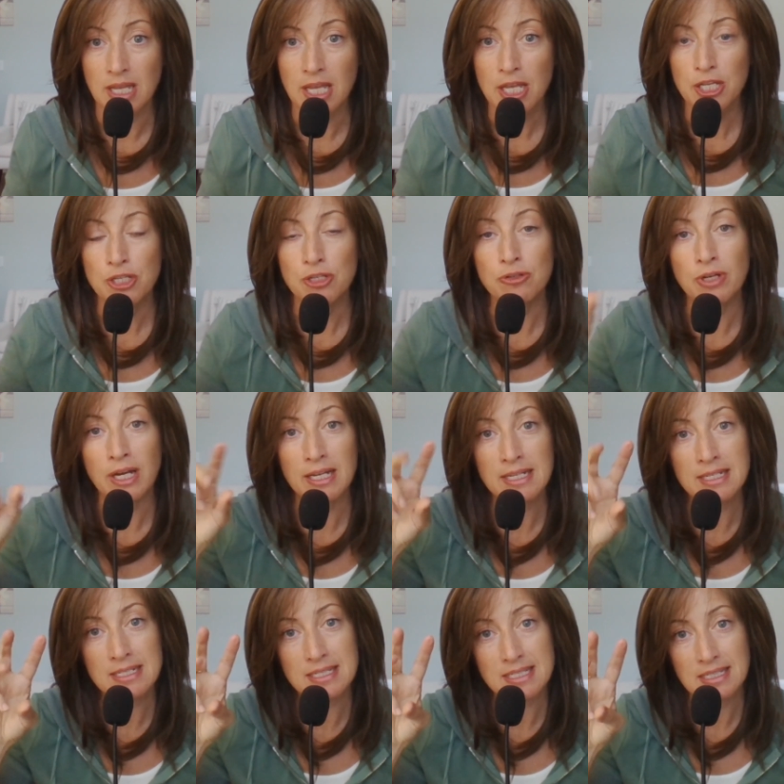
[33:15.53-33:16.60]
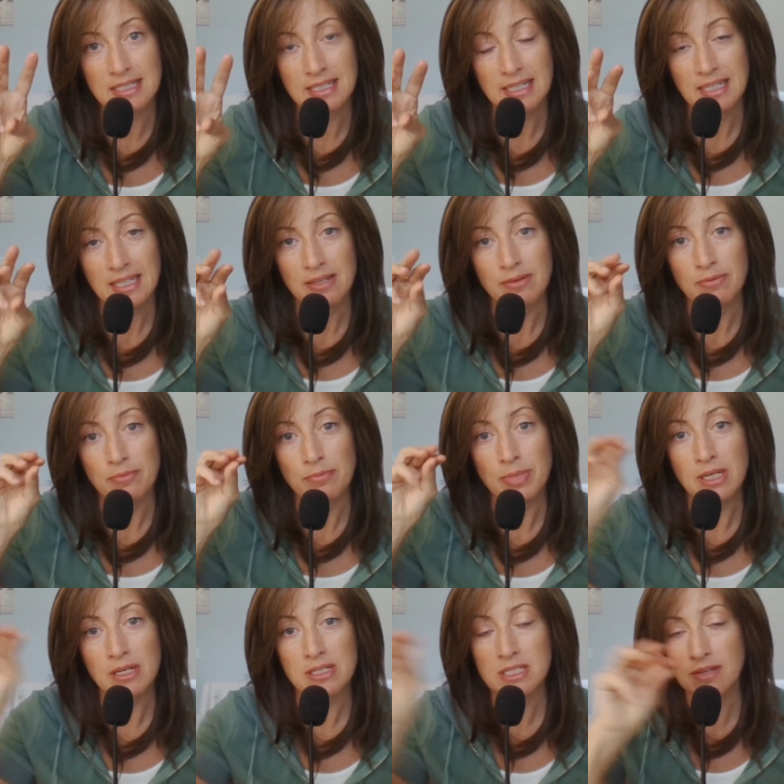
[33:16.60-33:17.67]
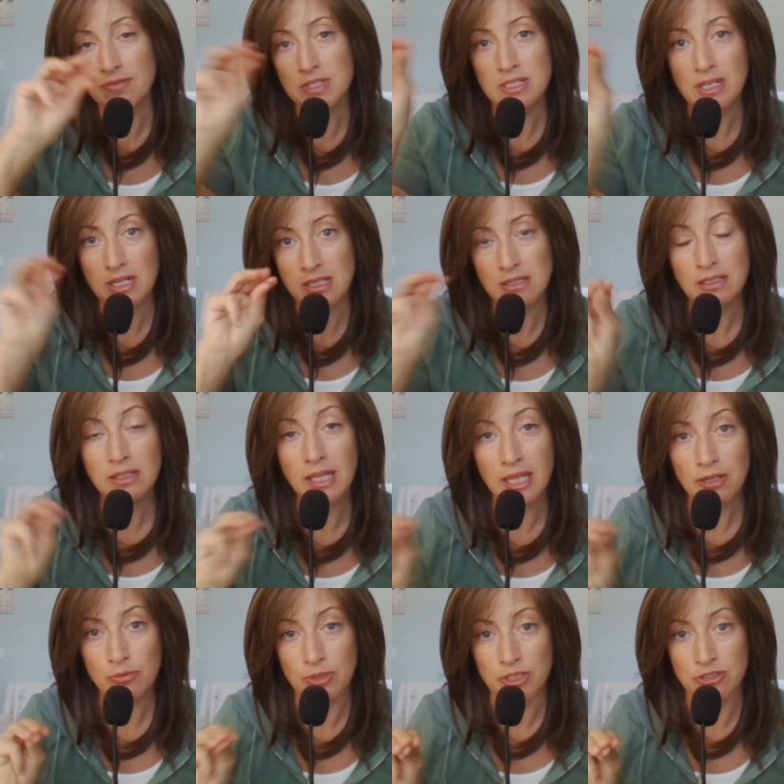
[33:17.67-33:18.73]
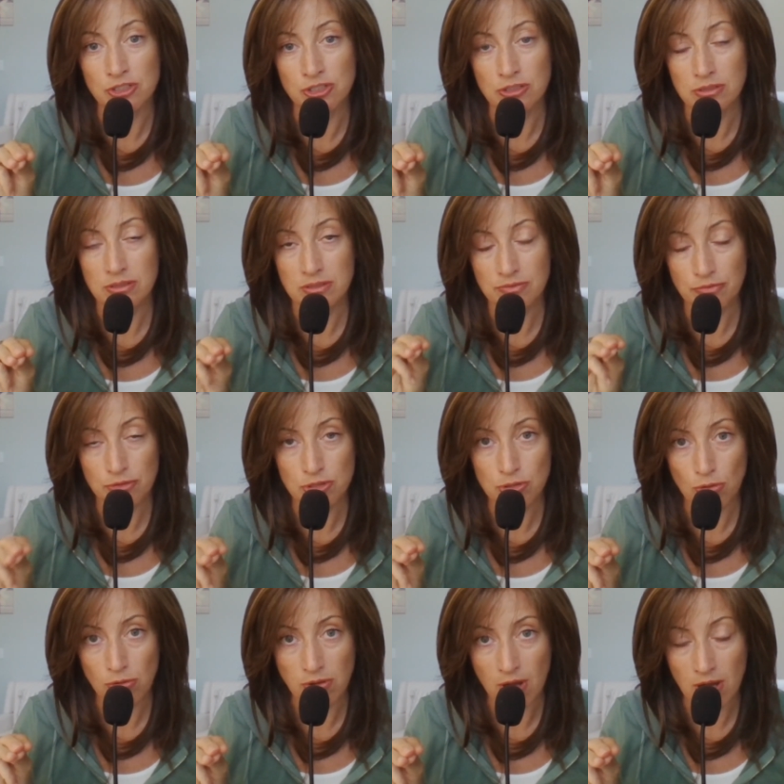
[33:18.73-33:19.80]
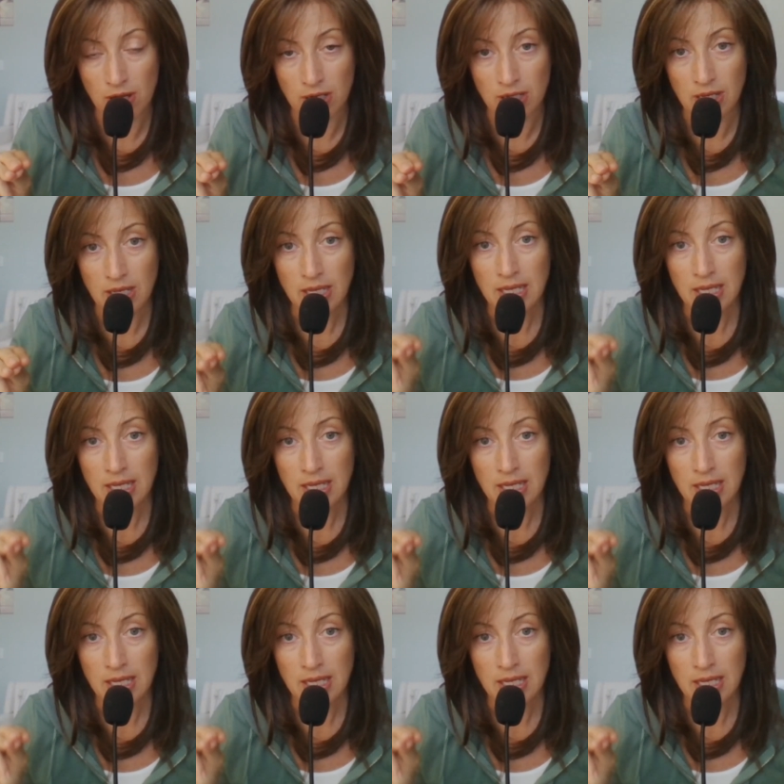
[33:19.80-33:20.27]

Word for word: You guys, because I've studied the language for so long,